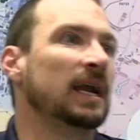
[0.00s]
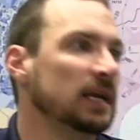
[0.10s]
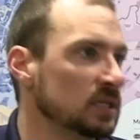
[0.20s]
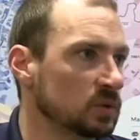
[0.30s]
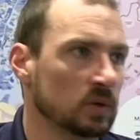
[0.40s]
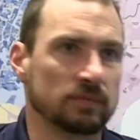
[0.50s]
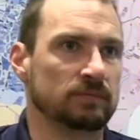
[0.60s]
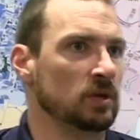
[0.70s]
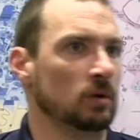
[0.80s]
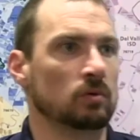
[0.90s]
not any sort
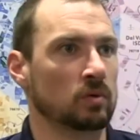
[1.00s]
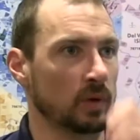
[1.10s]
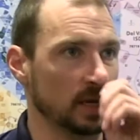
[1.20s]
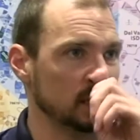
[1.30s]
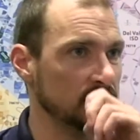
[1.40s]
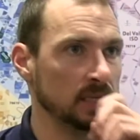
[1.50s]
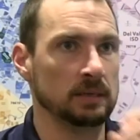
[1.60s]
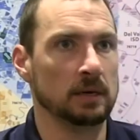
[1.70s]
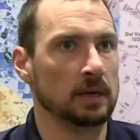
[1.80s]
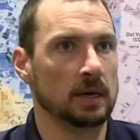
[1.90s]
of
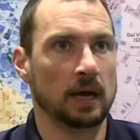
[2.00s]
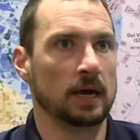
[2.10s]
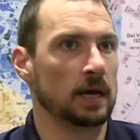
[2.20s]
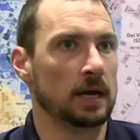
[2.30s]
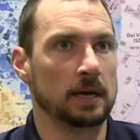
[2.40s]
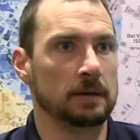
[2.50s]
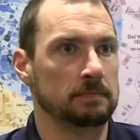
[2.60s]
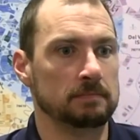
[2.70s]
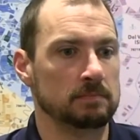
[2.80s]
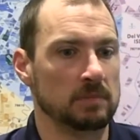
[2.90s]
crazy
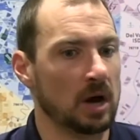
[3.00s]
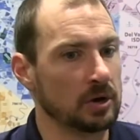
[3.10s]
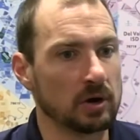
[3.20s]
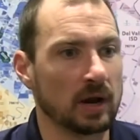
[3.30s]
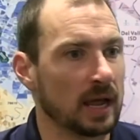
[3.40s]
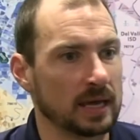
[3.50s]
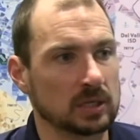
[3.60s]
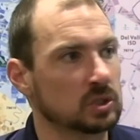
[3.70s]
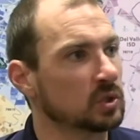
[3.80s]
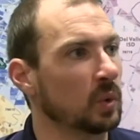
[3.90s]

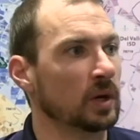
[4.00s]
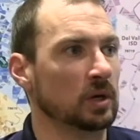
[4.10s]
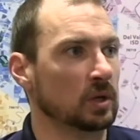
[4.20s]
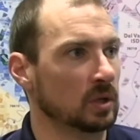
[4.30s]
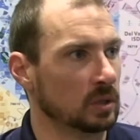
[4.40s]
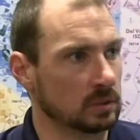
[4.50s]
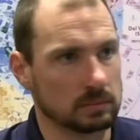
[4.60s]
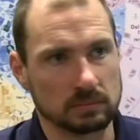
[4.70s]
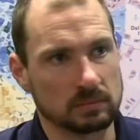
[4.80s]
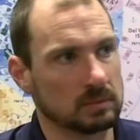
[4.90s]
underlying
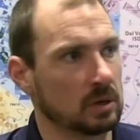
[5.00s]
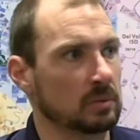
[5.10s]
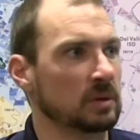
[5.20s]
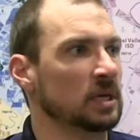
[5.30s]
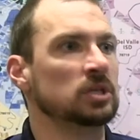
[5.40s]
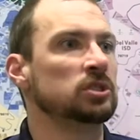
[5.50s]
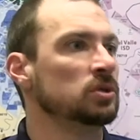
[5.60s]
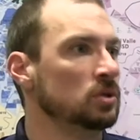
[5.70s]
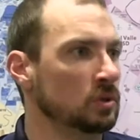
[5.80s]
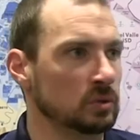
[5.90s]
soil
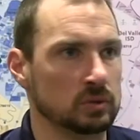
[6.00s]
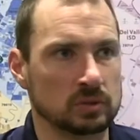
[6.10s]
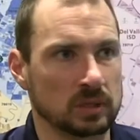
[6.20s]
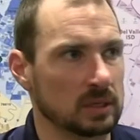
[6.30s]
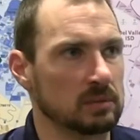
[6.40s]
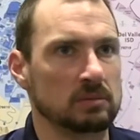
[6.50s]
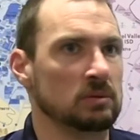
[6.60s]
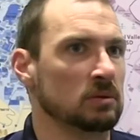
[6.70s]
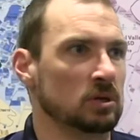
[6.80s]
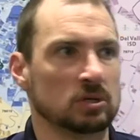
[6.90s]
issues, like
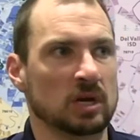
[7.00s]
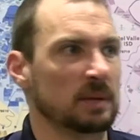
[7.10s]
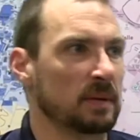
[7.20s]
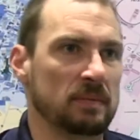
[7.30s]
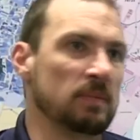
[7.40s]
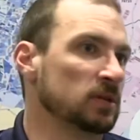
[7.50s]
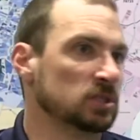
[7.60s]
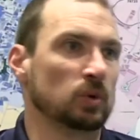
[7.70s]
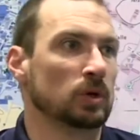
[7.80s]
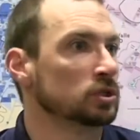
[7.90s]
you're talking about maybe
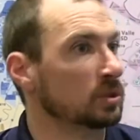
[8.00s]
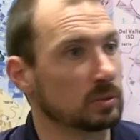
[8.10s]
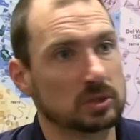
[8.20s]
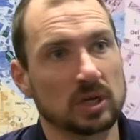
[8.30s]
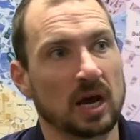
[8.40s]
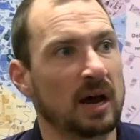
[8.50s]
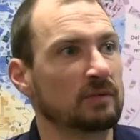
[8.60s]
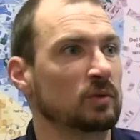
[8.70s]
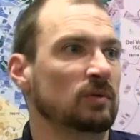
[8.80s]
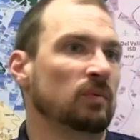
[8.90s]
the soil's super
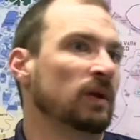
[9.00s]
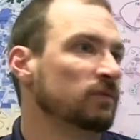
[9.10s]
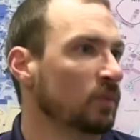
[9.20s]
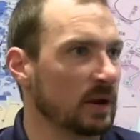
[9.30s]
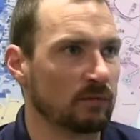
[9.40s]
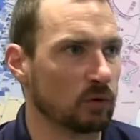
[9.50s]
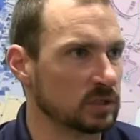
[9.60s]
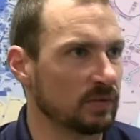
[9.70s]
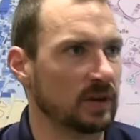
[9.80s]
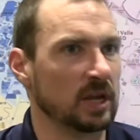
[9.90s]
soft, we don't have to
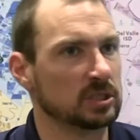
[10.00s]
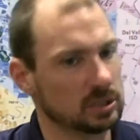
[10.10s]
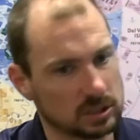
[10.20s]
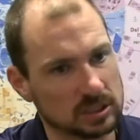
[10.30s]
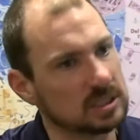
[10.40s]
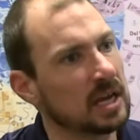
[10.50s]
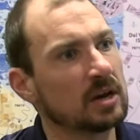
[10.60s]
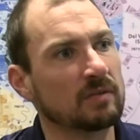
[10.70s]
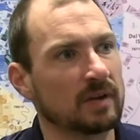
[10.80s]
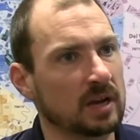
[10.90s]
reinforce the foundation. Just a
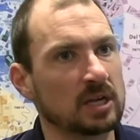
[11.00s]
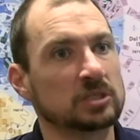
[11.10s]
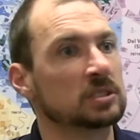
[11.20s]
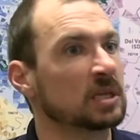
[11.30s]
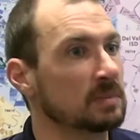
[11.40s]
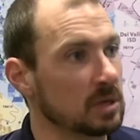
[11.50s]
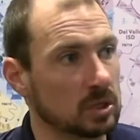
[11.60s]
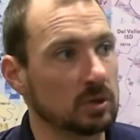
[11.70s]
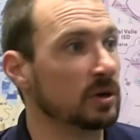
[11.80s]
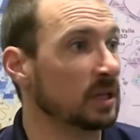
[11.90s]
standard foundation is going to be
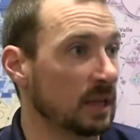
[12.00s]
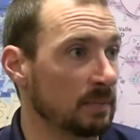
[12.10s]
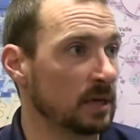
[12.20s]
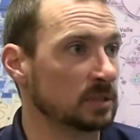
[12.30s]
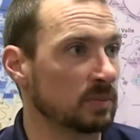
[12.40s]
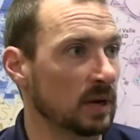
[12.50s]
included in that base